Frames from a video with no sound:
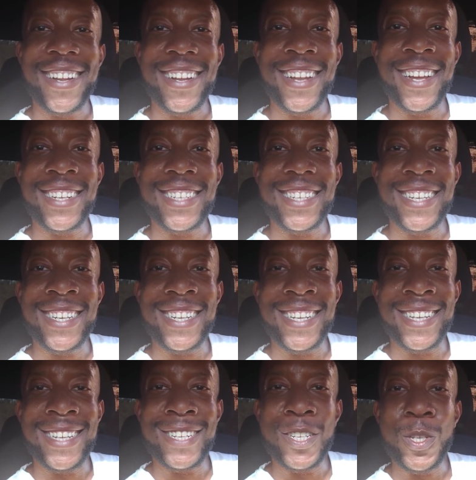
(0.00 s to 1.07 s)
let's get
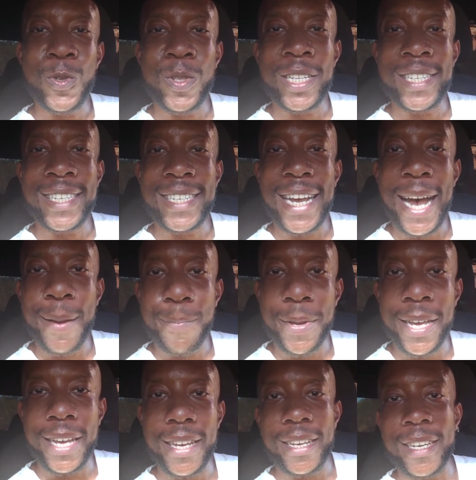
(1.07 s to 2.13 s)
into the
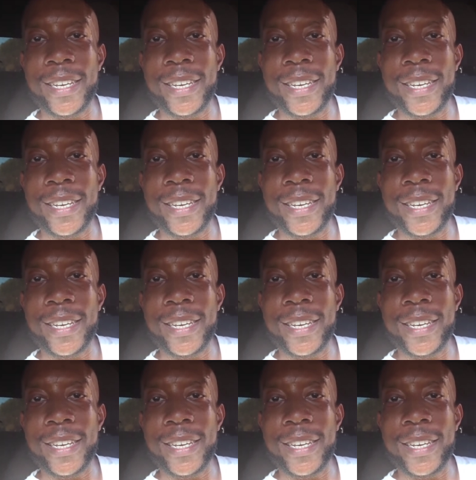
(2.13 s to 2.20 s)
topic.